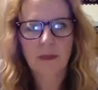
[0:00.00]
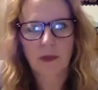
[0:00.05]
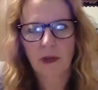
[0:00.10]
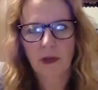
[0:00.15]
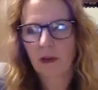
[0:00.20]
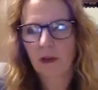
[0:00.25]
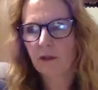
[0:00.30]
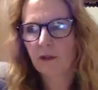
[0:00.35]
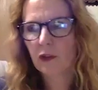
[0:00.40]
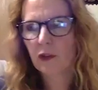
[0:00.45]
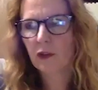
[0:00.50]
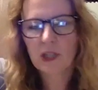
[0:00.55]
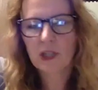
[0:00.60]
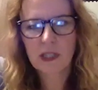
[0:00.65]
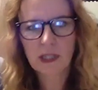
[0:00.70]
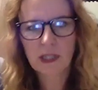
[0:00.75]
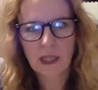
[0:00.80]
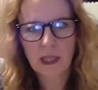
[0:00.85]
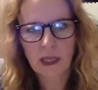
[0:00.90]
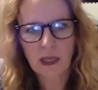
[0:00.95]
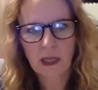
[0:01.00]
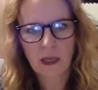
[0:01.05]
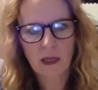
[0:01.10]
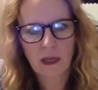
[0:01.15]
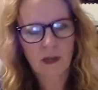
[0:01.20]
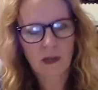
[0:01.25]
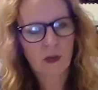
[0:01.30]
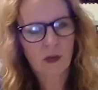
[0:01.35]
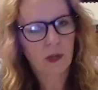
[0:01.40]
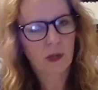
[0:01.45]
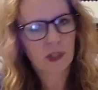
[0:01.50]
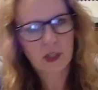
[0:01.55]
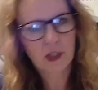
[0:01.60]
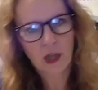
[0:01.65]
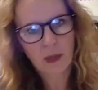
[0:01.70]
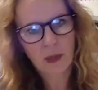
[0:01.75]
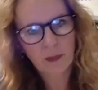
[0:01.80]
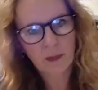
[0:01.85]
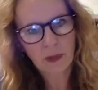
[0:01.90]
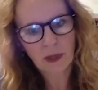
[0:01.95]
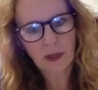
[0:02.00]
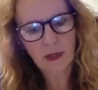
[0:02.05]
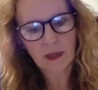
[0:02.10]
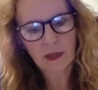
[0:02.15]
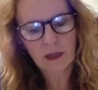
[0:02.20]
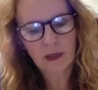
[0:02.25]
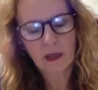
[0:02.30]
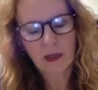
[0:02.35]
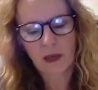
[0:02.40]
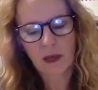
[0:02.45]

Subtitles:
But if you're just like going shopping,